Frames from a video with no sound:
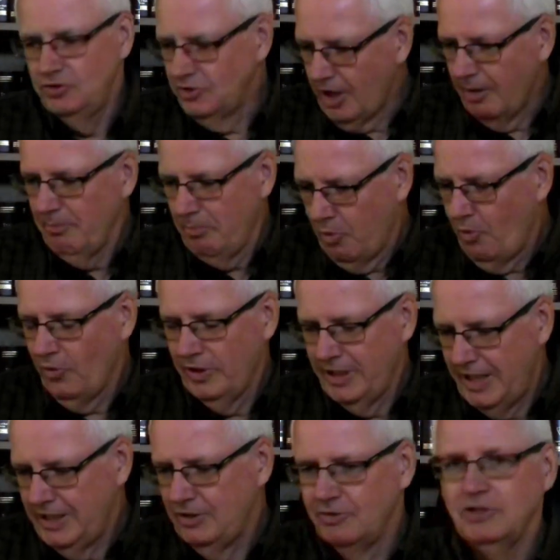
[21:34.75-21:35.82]
You're not born
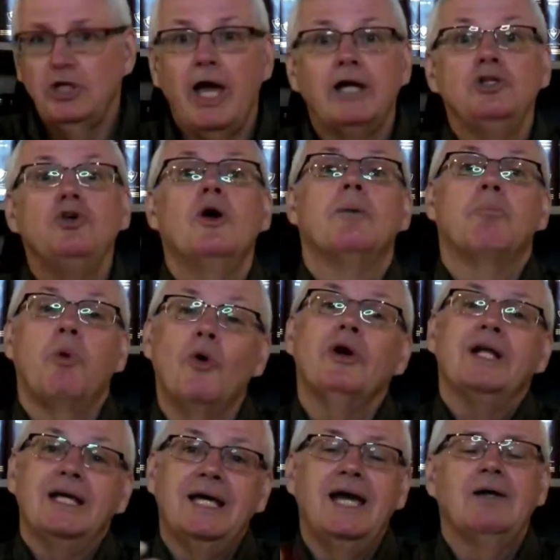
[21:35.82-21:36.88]
a yeah, you are
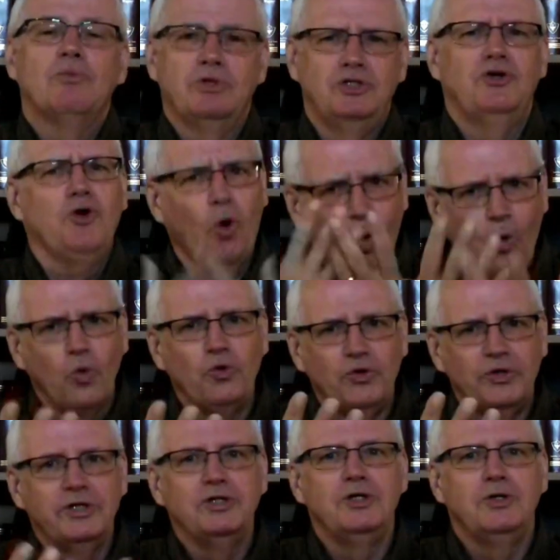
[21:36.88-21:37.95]
born again when you're
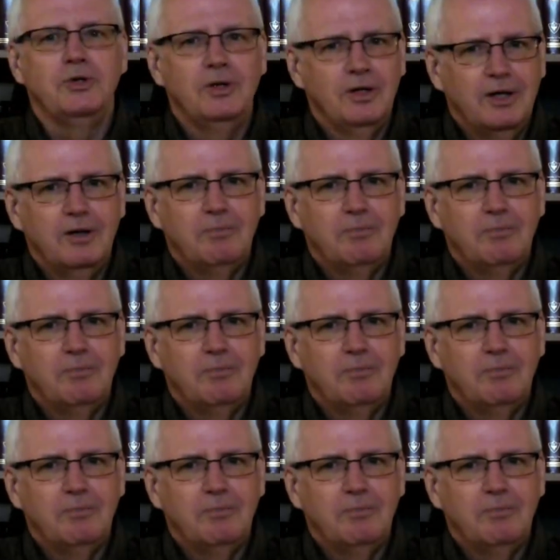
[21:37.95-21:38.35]
older and you